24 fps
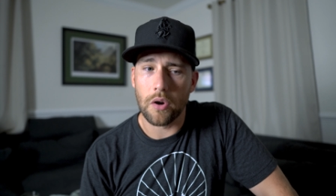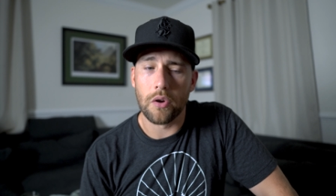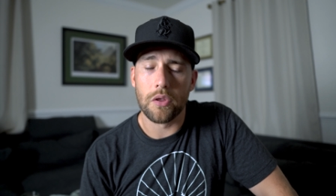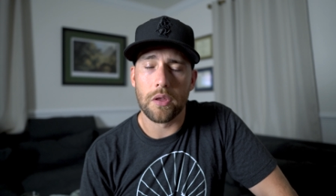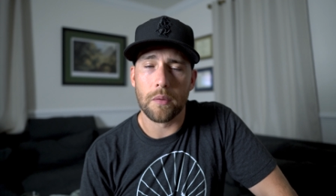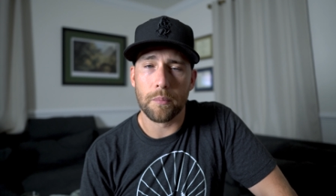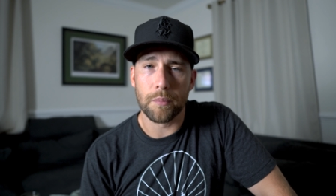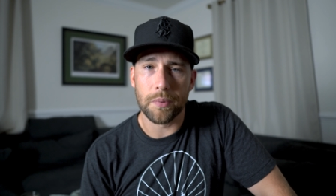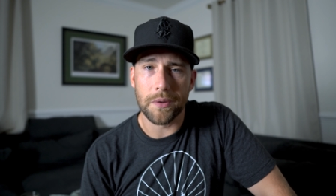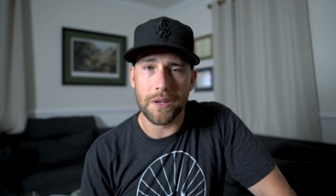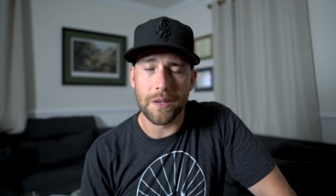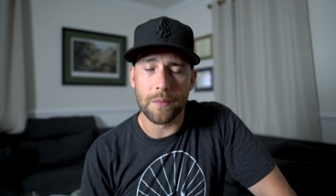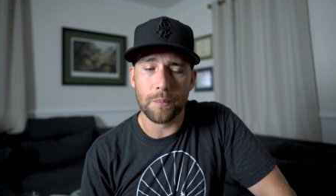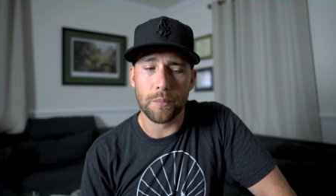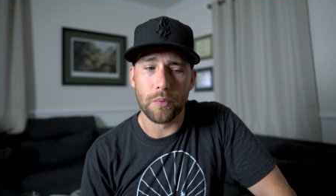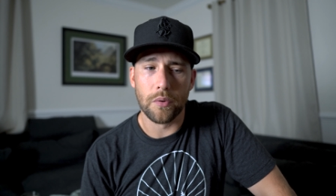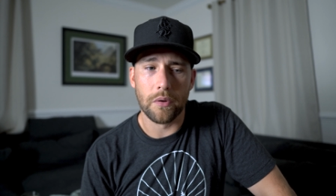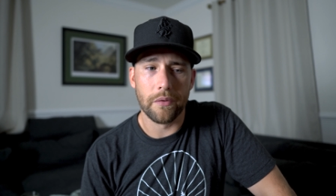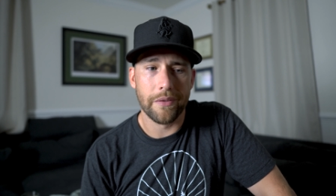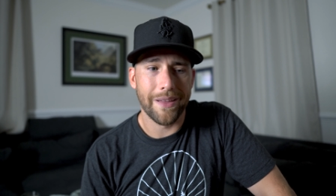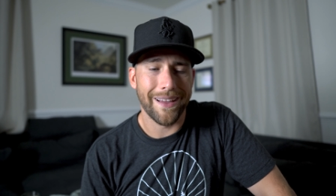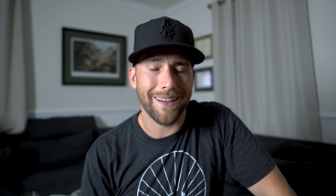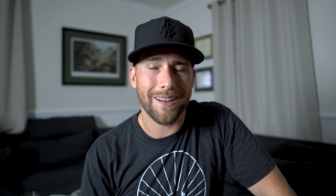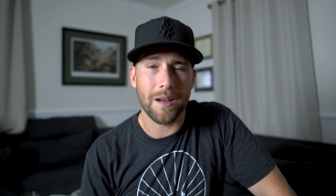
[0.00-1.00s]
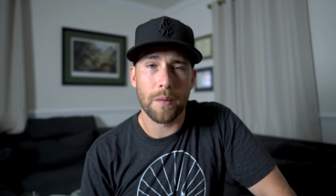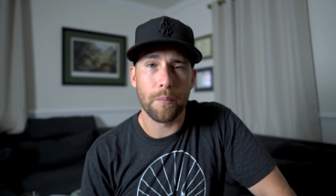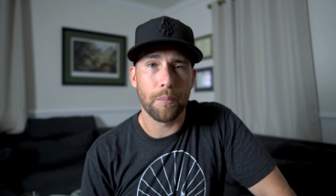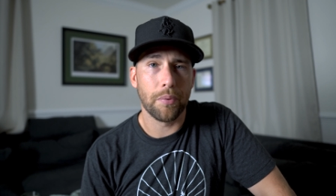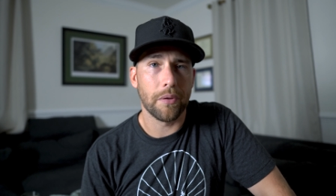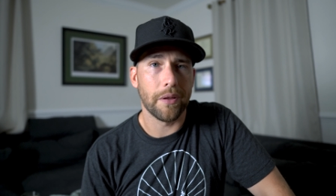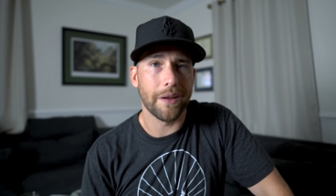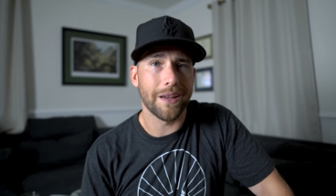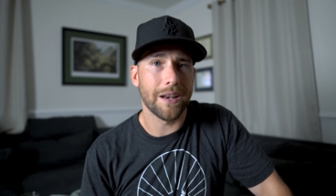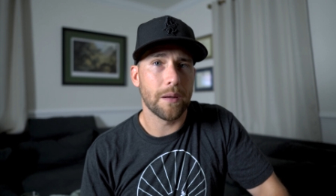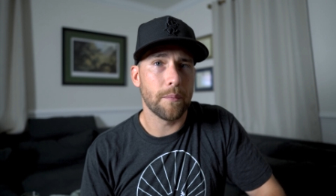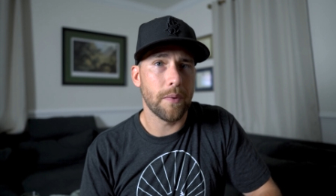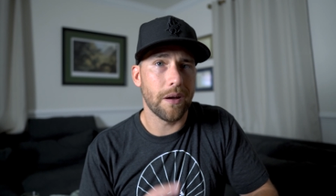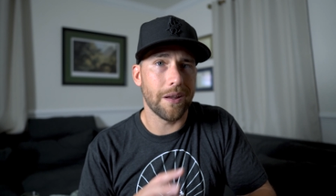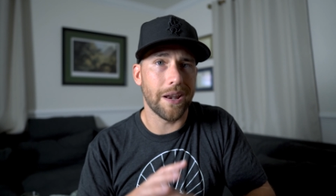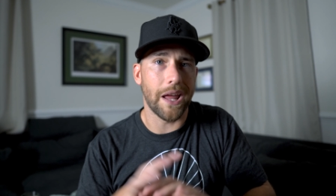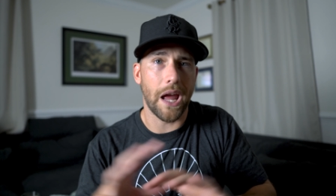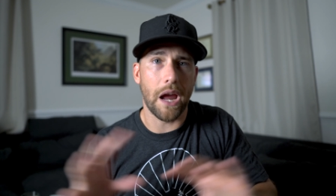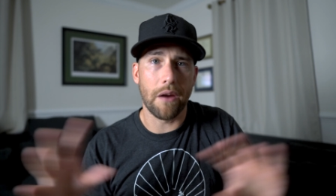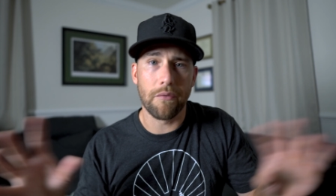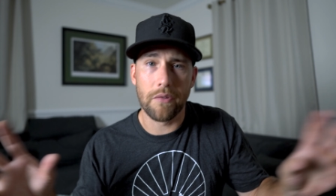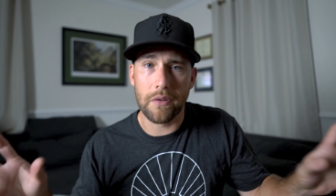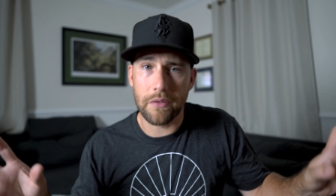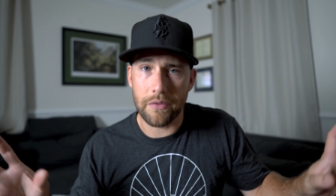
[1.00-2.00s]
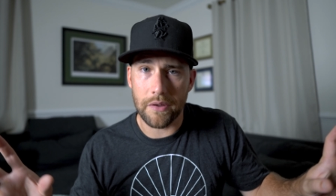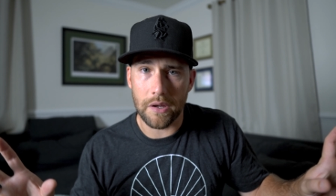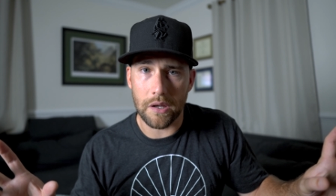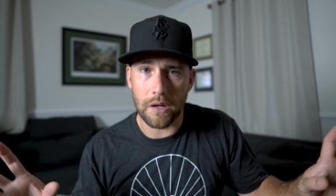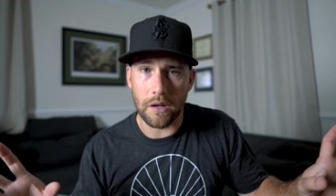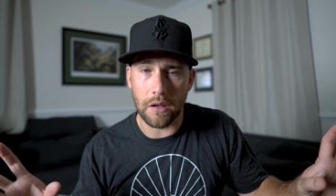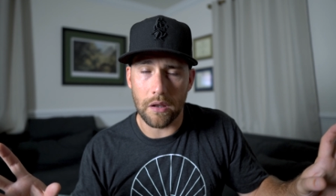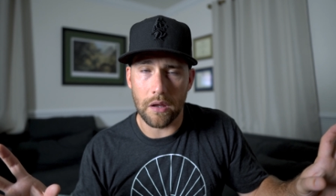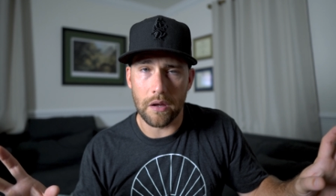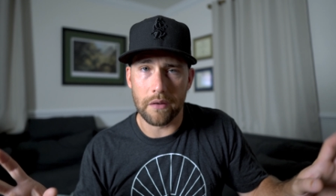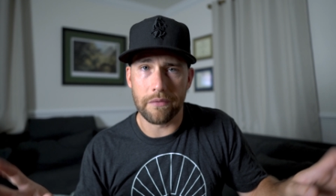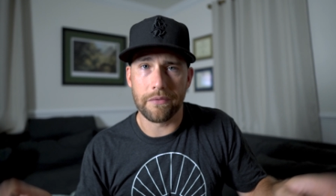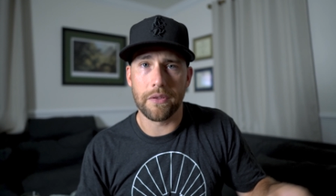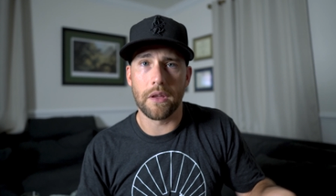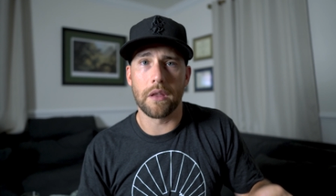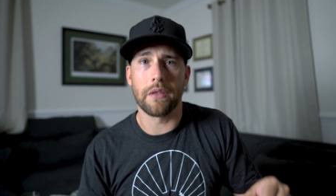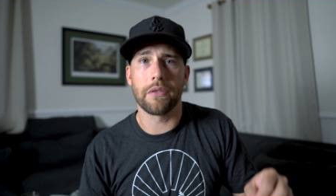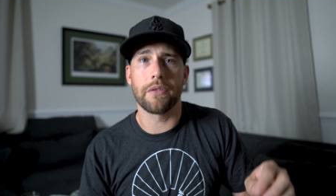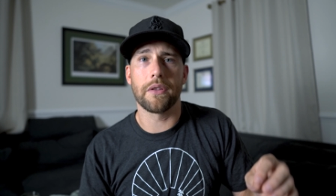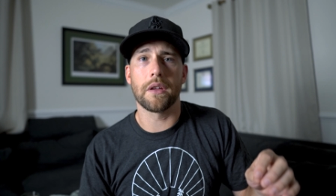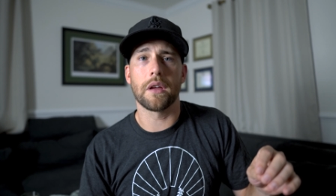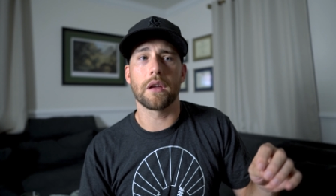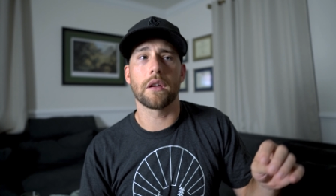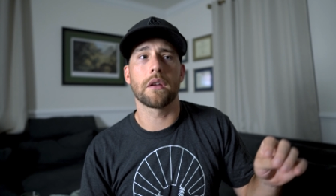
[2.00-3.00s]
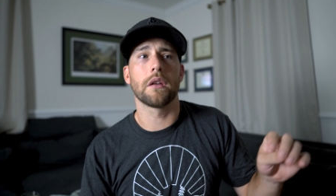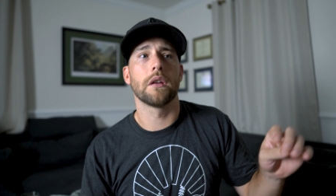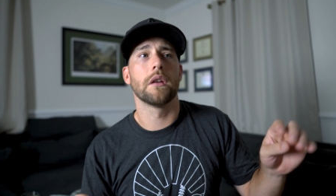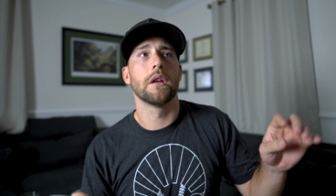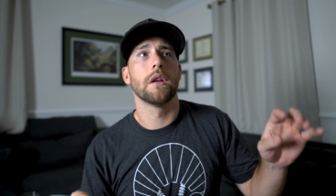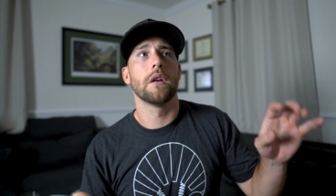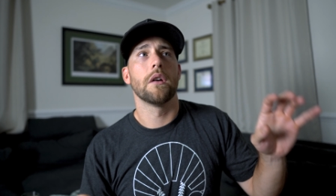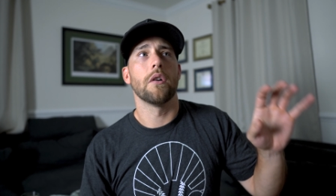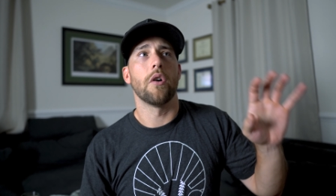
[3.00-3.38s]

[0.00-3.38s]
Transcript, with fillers: are the people that complain about everything in life, that think